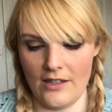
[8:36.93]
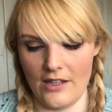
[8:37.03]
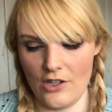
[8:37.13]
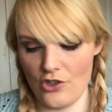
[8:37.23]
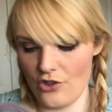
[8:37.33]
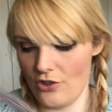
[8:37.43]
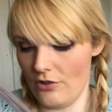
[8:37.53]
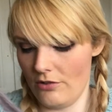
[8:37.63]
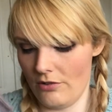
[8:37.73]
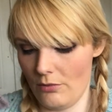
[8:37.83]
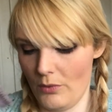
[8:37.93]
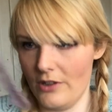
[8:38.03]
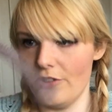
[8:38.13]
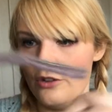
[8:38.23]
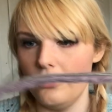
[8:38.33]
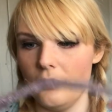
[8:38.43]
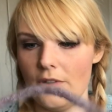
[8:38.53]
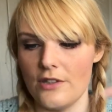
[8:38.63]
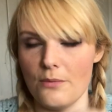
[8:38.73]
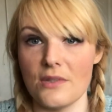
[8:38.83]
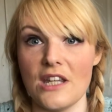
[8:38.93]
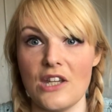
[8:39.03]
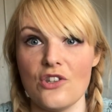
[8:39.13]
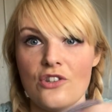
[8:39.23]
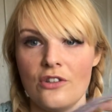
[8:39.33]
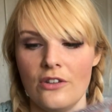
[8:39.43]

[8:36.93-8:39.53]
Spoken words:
Ish, will do at some stage.